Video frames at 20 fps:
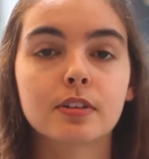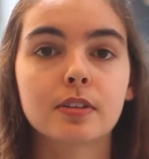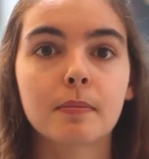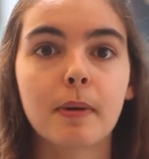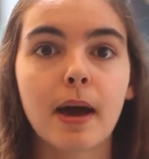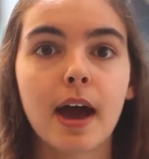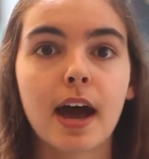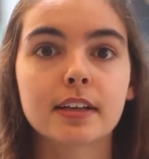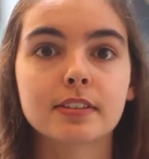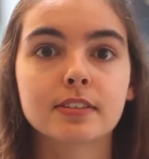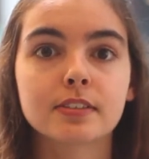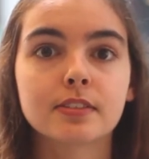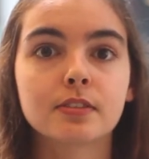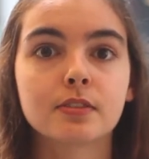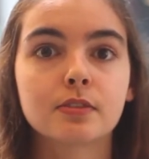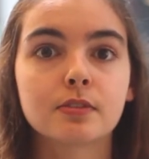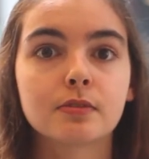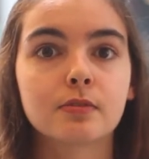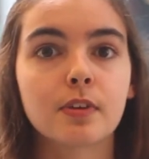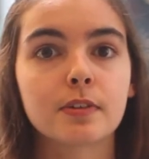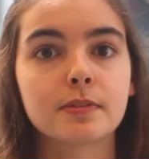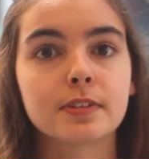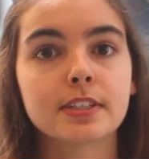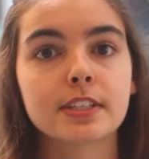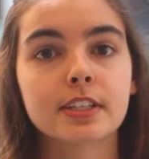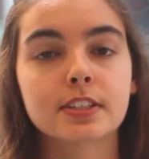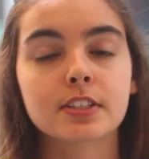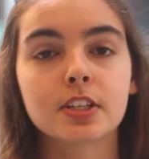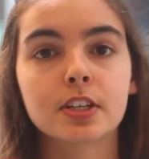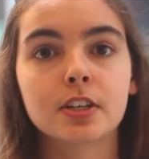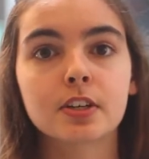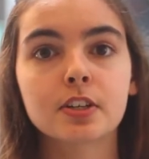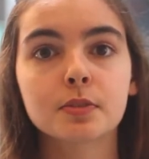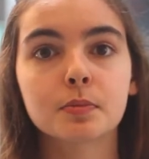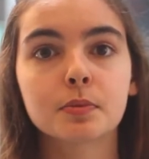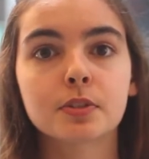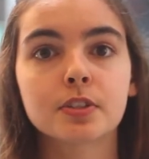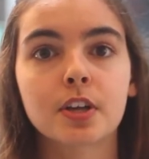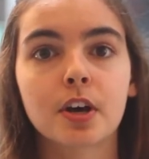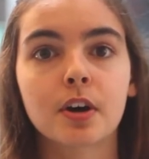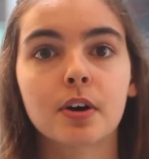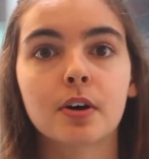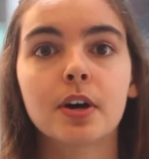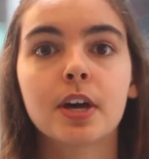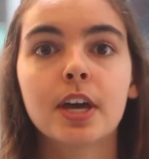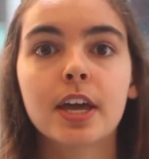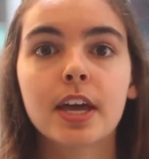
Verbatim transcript: the past 50, 60 years or so